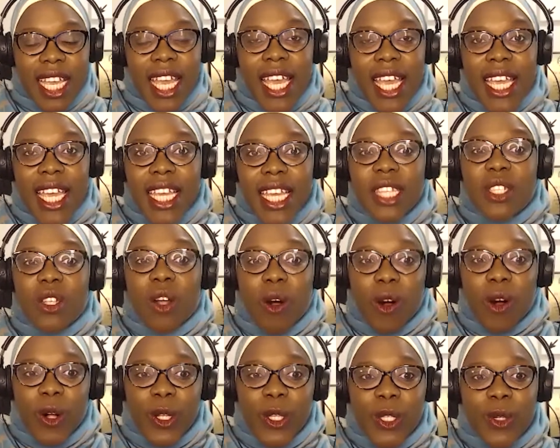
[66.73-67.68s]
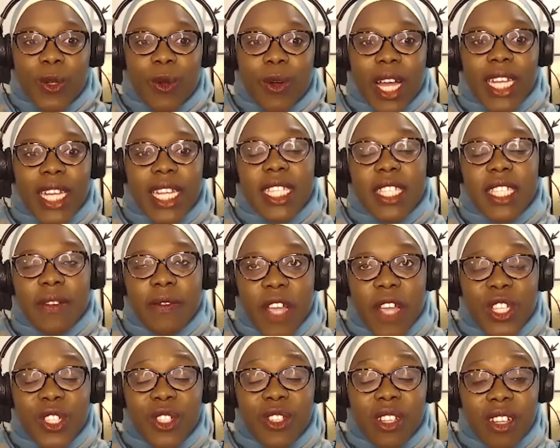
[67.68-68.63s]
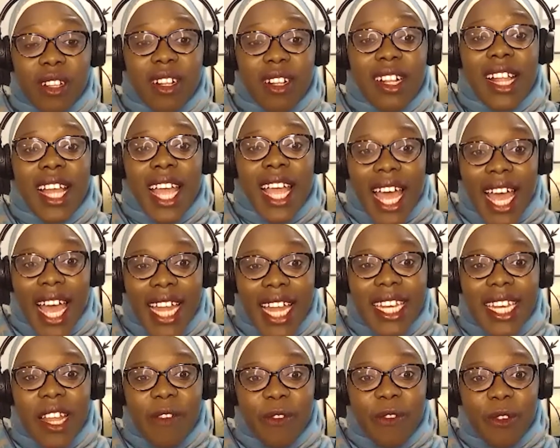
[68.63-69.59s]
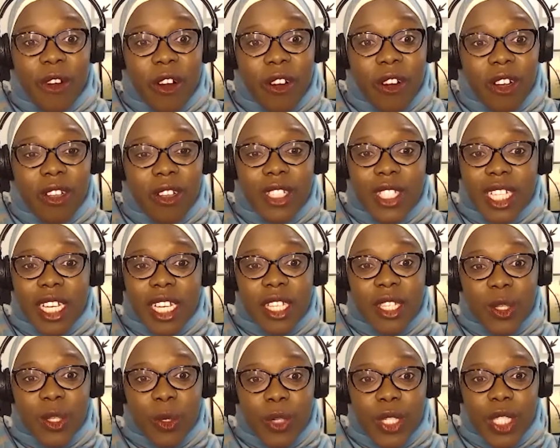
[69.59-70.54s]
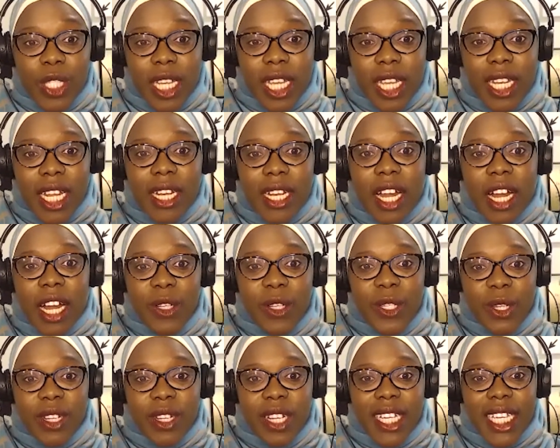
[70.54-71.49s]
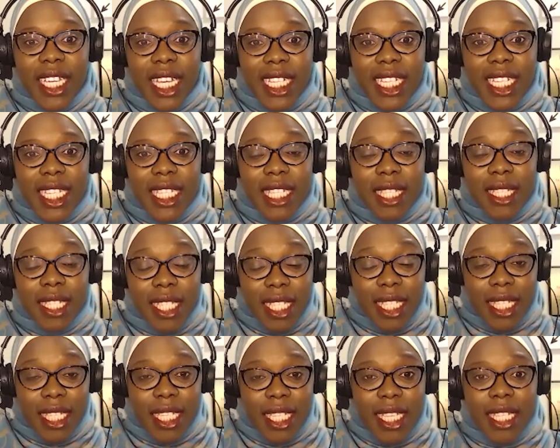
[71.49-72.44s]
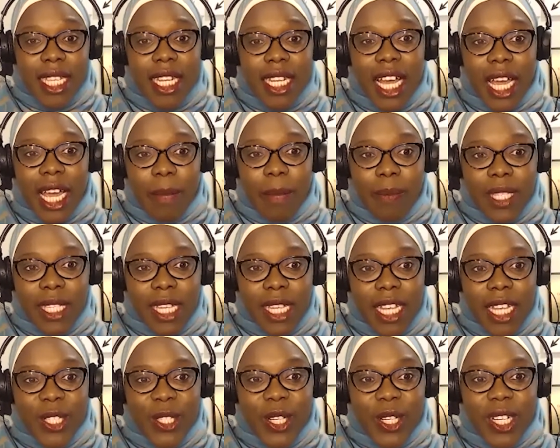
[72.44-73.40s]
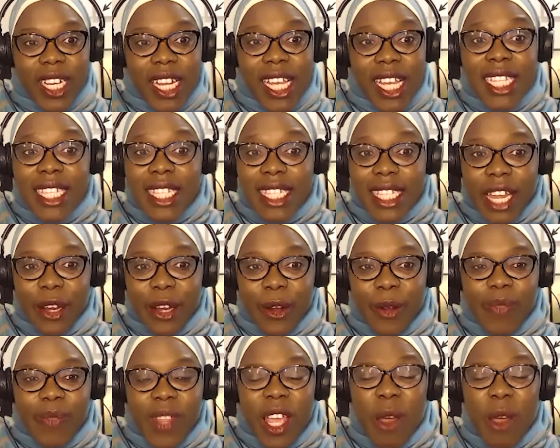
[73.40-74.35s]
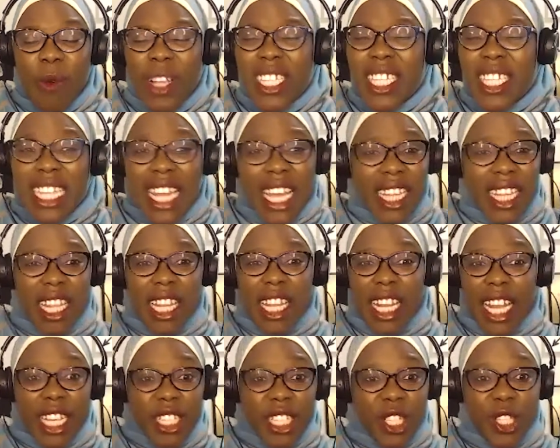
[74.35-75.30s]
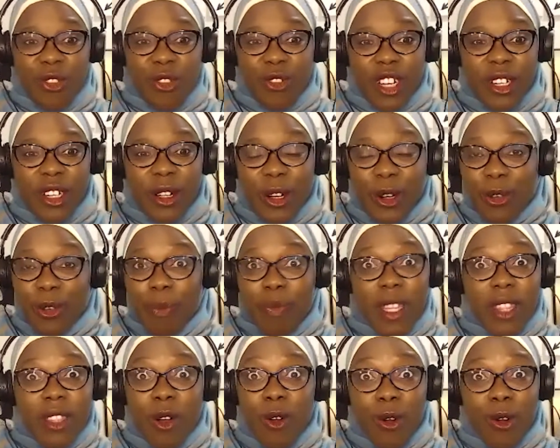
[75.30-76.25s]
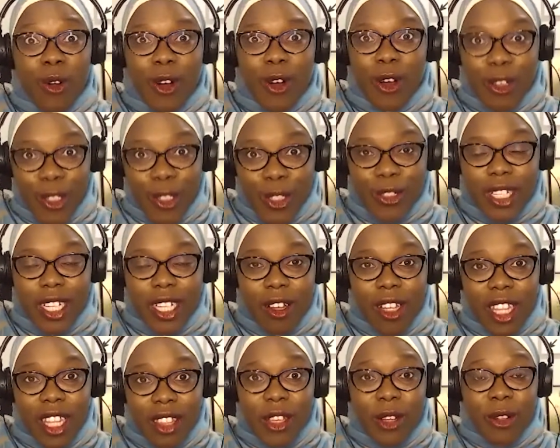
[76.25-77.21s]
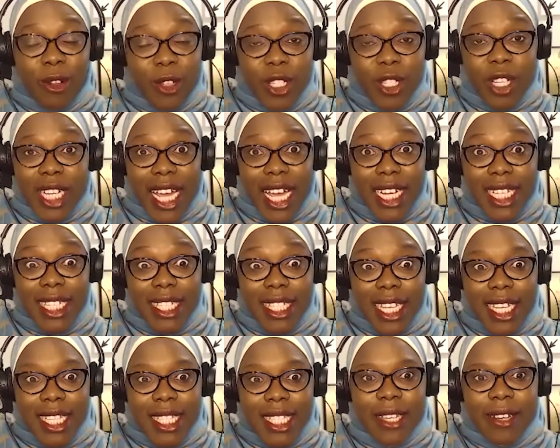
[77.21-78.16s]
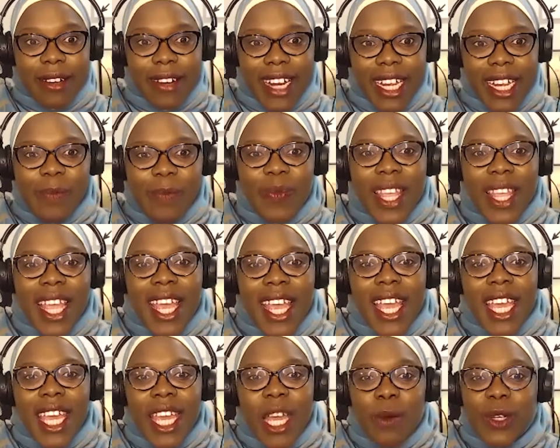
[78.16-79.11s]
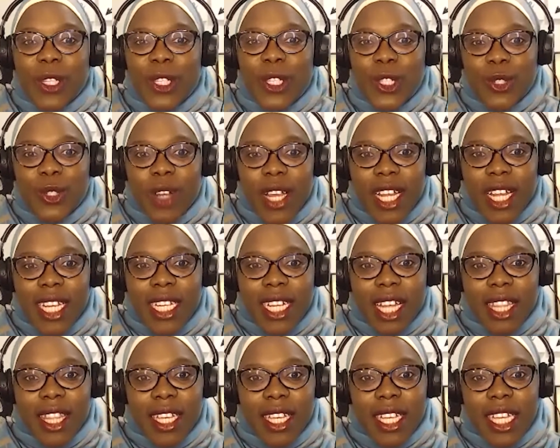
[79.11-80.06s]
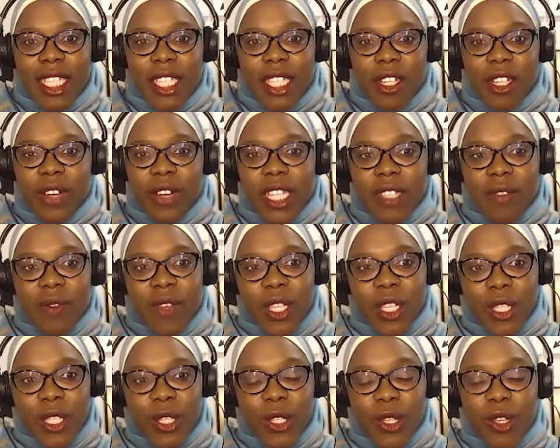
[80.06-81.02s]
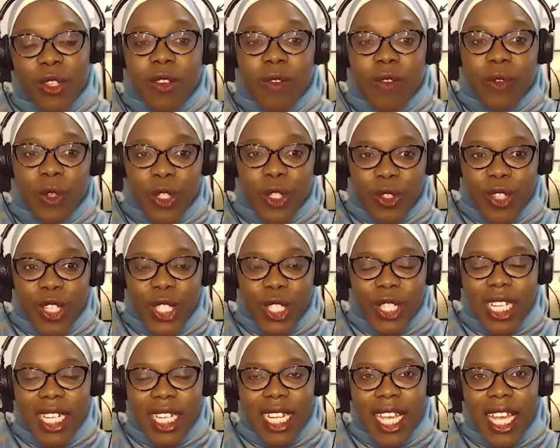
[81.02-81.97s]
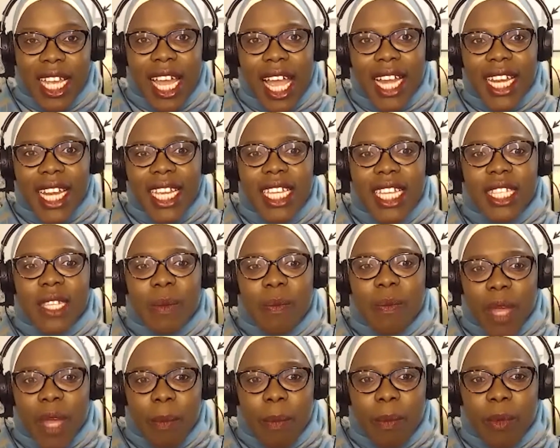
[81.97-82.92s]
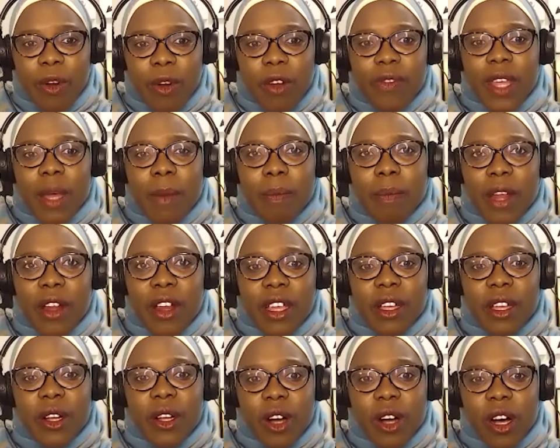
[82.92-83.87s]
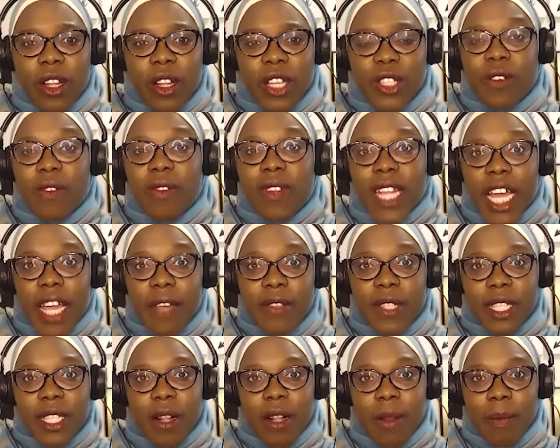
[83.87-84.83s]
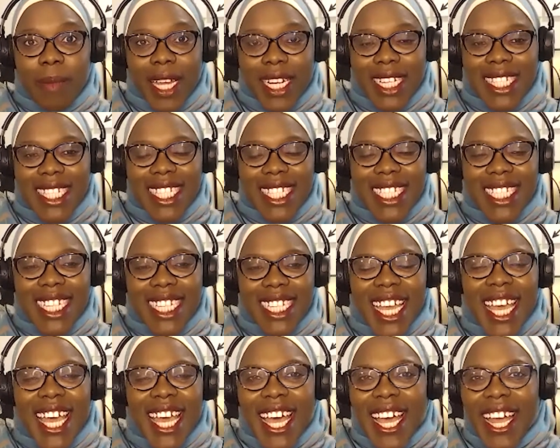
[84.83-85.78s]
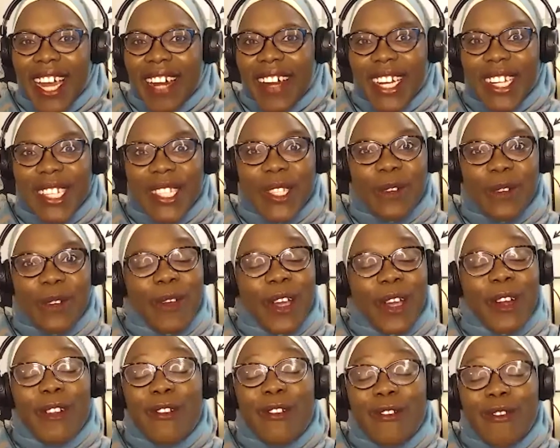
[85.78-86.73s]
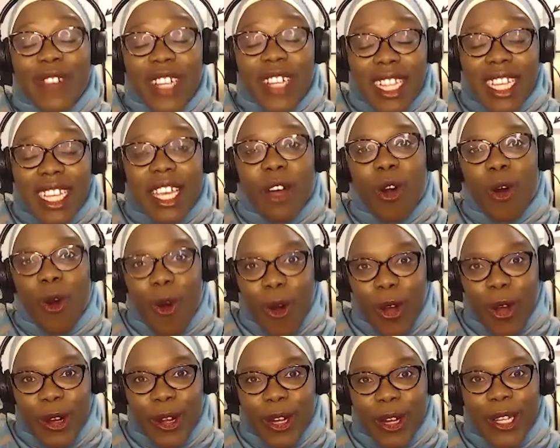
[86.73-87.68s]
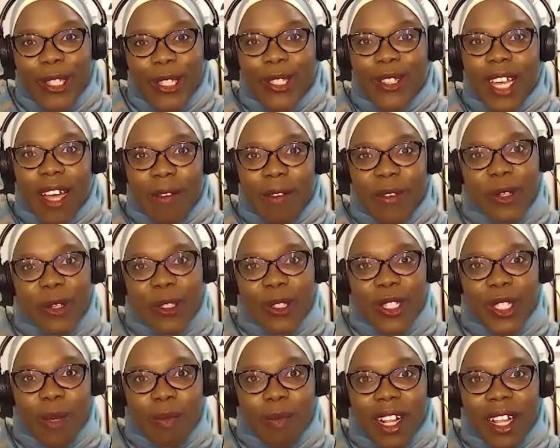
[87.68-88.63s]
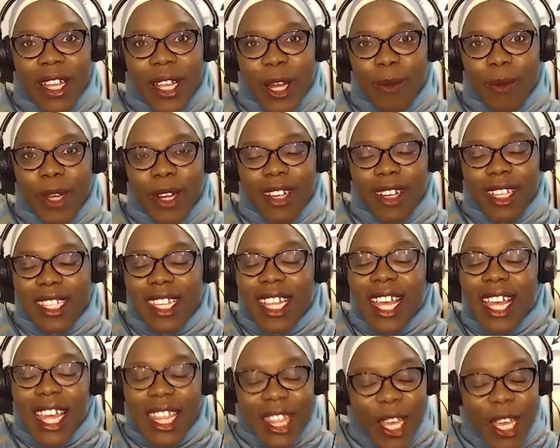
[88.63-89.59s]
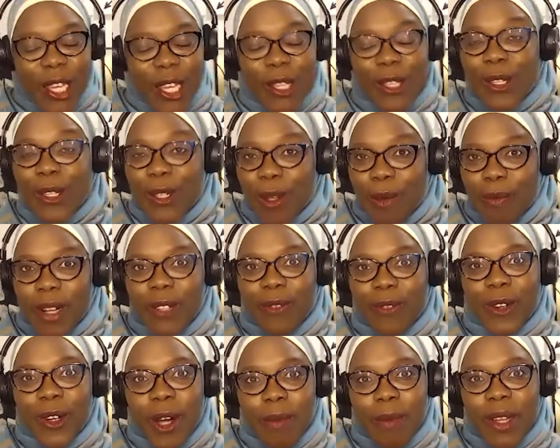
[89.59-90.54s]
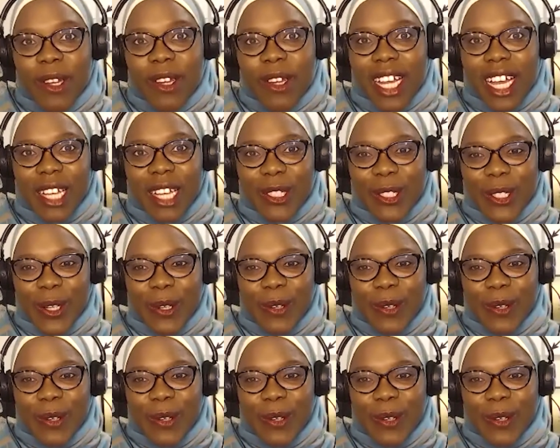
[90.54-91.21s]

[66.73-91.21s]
He is also an interventional and nephrology associate at Arizona Kidney Disease and Hypertension Center, which is like the largest renal group in the whole country, in the whole United States, all right? He was trained at the Integrative Institute of Nutrition, and he's a member of the American College of Lifestyle Medicine. All right, so we're really honored to have Dr. Jamal here with us. Thank you so much for coming on our show.